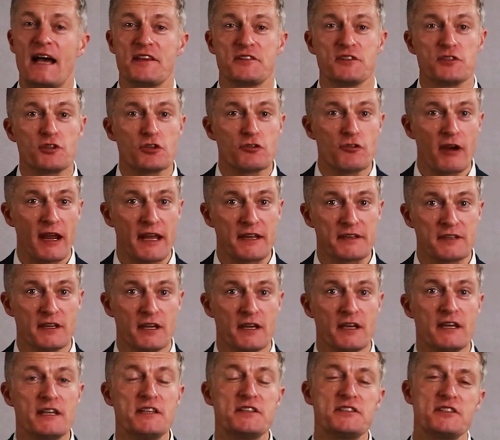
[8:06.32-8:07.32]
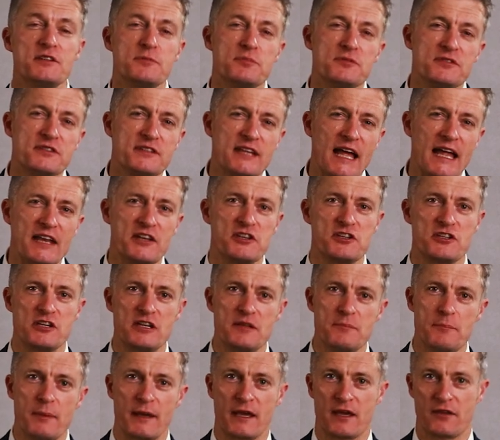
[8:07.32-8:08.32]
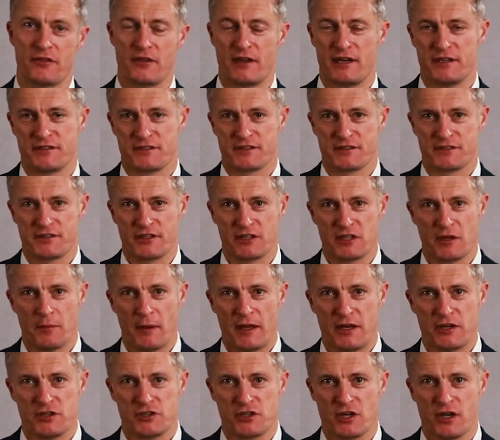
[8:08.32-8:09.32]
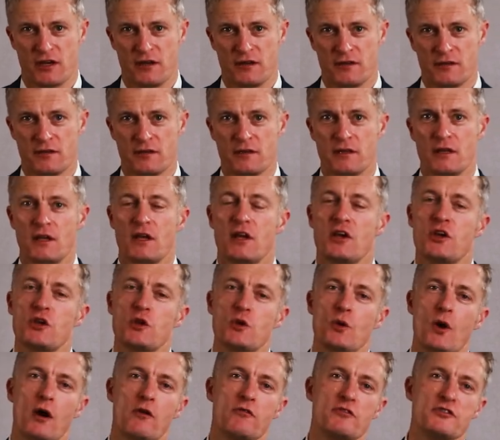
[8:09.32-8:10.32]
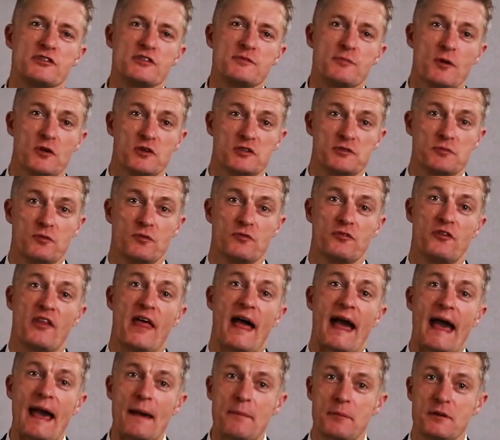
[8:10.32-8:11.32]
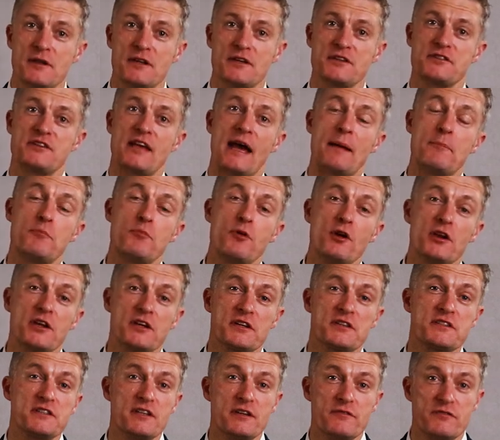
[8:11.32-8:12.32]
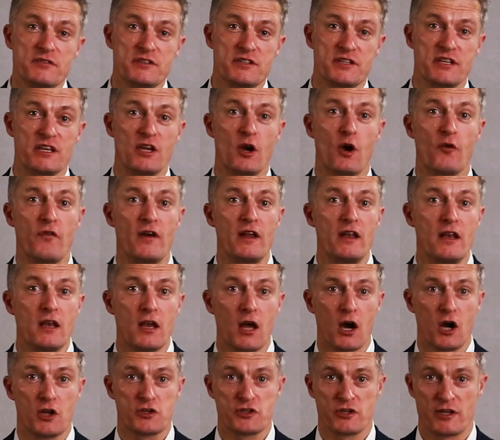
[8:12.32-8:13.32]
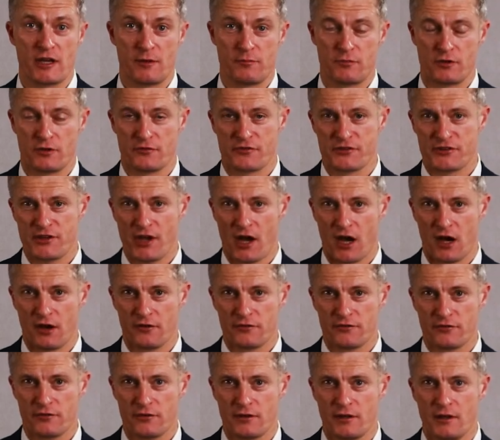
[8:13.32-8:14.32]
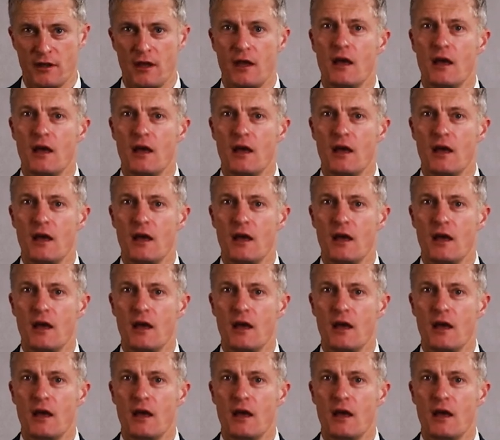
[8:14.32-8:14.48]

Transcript: as a director is substantially bigger than as a senior manager. You are responsible for the happiness and productivity of a large number of staff.